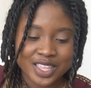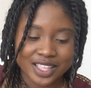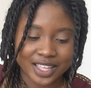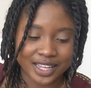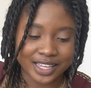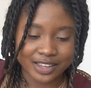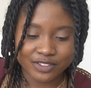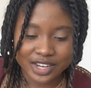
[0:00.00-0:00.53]

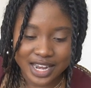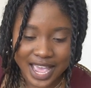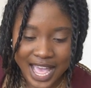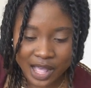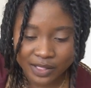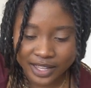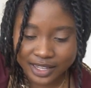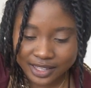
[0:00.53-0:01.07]
Like even
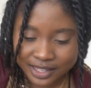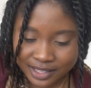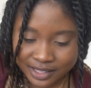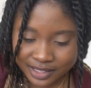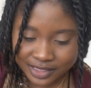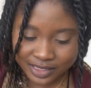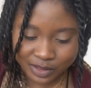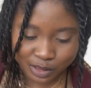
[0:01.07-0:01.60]
now, like
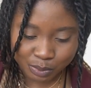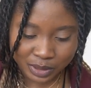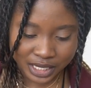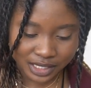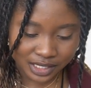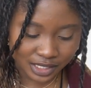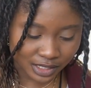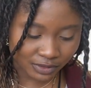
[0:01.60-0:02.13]
there's
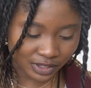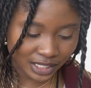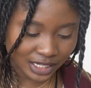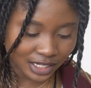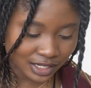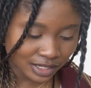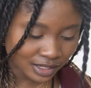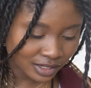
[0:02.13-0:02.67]
pieces of
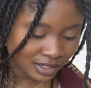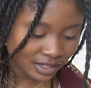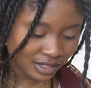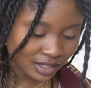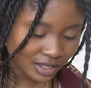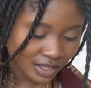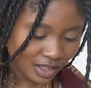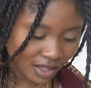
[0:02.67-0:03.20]
lint
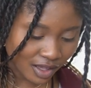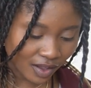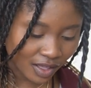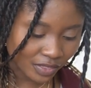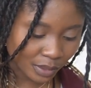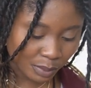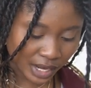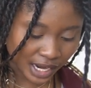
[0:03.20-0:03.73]

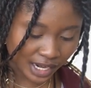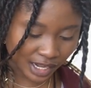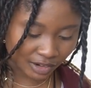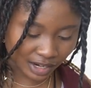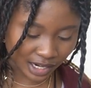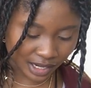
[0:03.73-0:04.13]
on the painting right